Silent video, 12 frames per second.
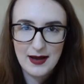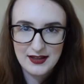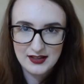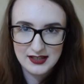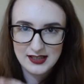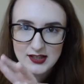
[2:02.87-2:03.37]
by
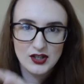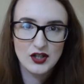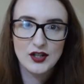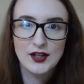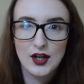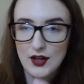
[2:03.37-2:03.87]
the
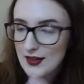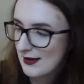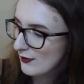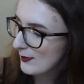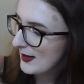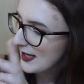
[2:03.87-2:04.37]
sun and all that
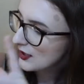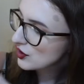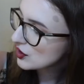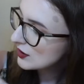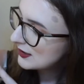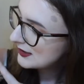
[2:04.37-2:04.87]

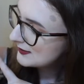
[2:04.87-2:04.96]
rubbish,